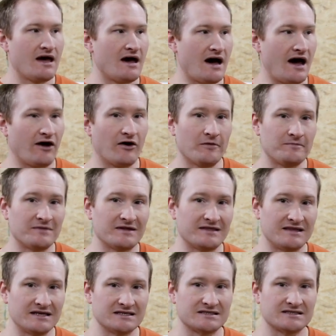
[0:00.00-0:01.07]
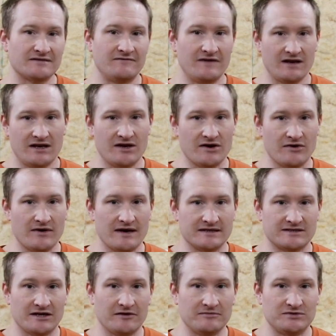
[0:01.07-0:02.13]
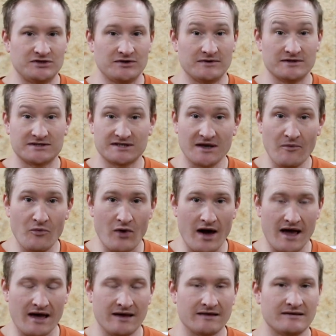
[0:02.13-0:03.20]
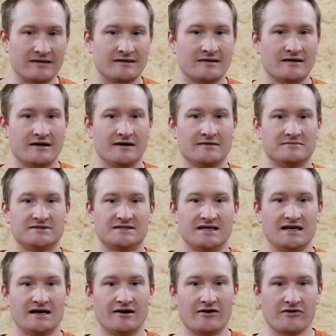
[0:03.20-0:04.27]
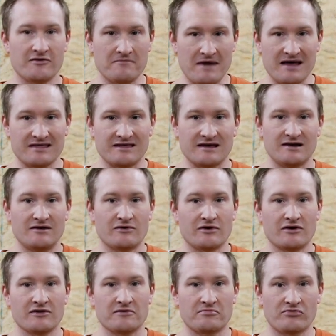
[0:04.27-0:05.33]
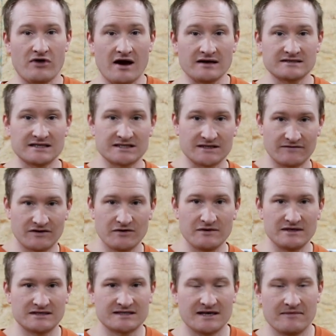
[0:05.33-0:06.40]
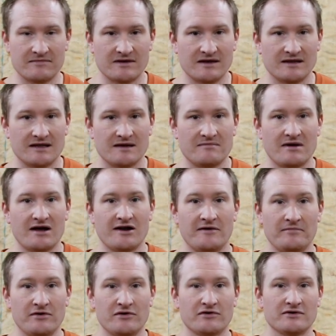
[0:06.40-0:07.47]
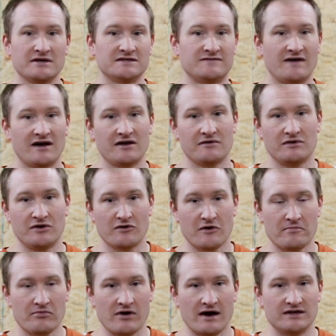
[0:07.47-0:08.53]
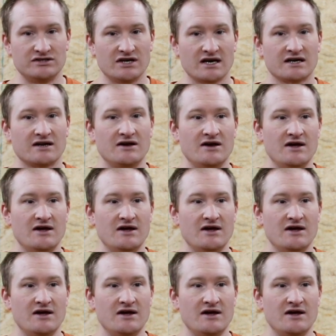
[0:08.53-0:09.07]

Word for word: I hope that this video has helped you in some way um, see another method or another process of doing something that might help you increase value in your project.